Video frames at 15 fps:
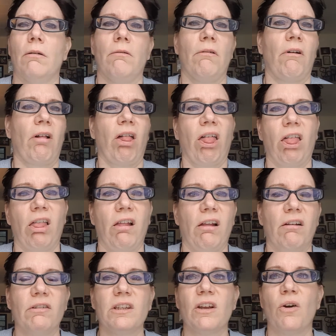
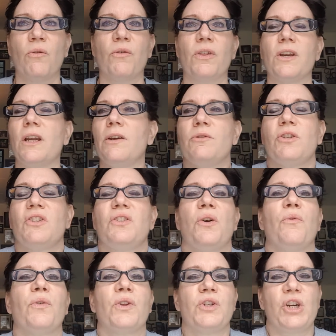Oh, it was just
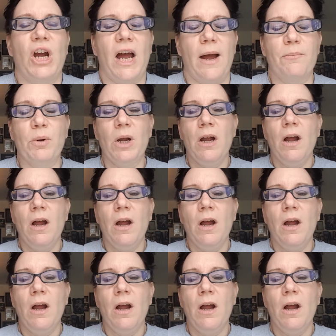over the top.